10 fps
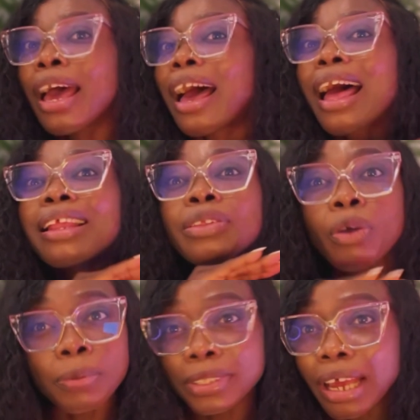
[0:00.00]

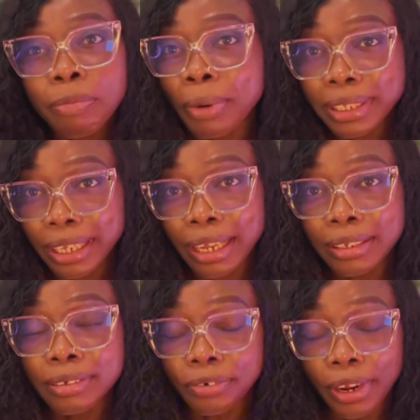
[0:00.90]
adopt that
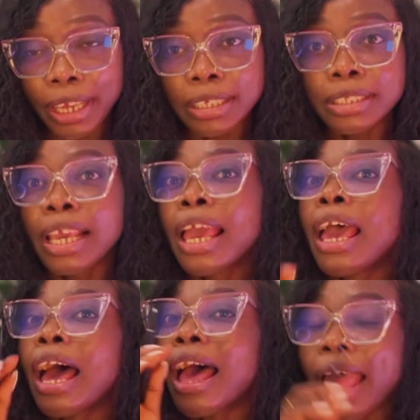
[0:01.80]
pattern, right?
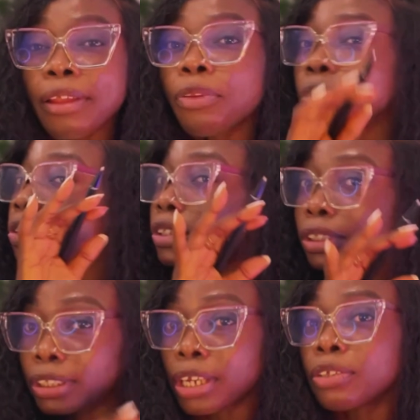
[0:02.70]
And not
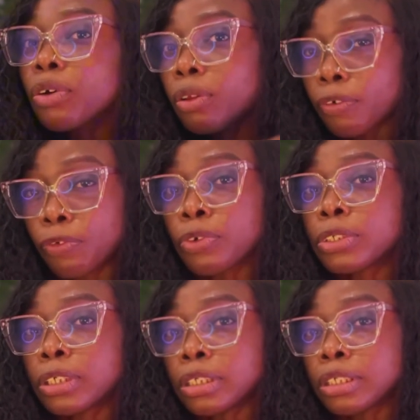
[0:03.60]
just saying all of
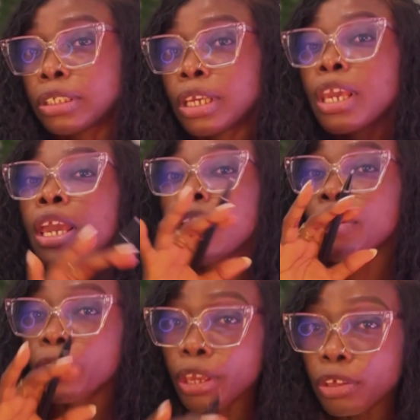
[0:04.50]
those things.
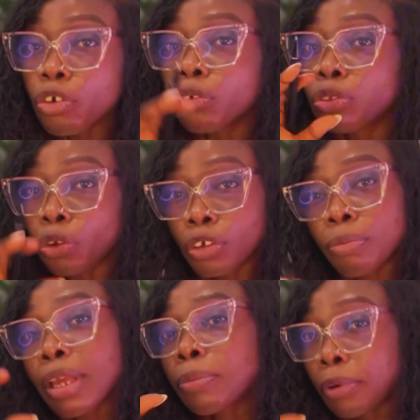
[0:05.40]
In your
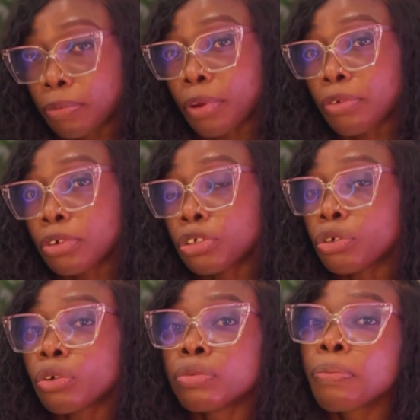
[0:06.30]
document
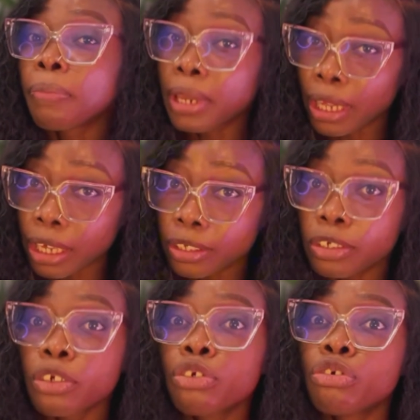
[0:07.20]
preparation,
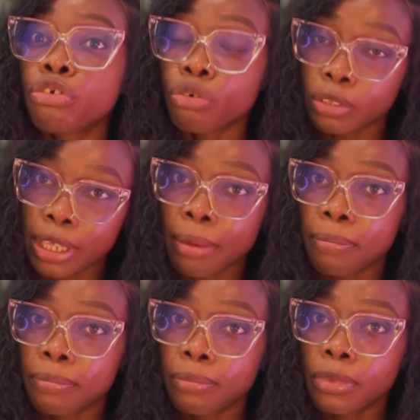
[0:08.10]
please show them.
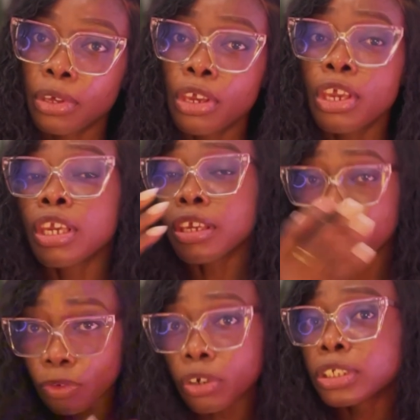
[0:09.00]

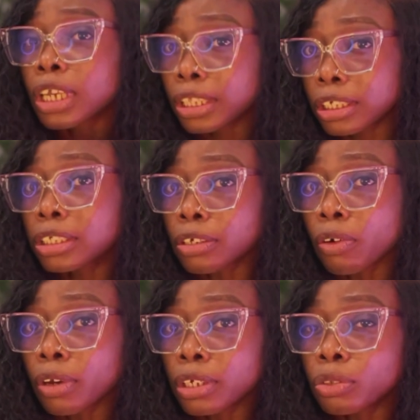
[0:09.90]
If you are saying this in
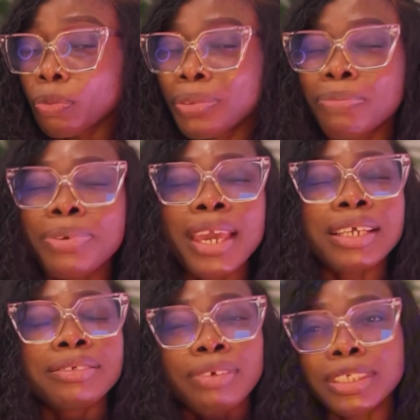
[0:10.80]
your SOP, be
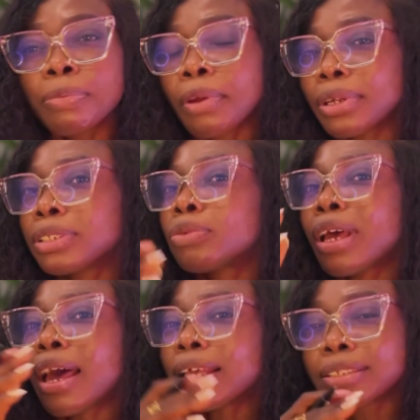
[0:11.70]
as transparent
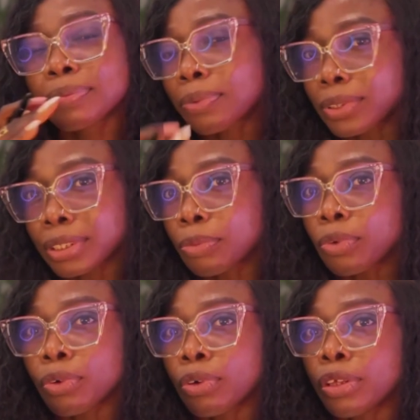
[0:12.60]
as
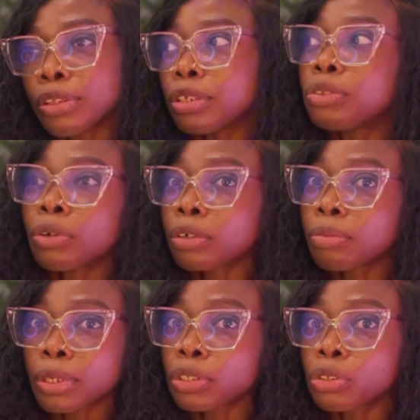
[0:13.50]
possible in the
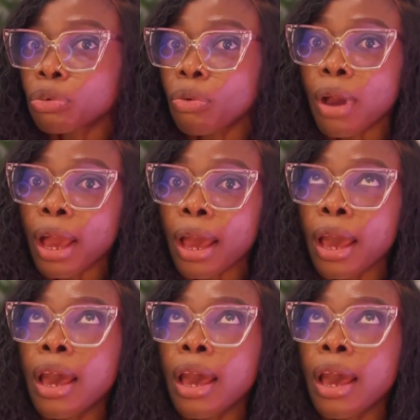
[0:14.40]
documents you are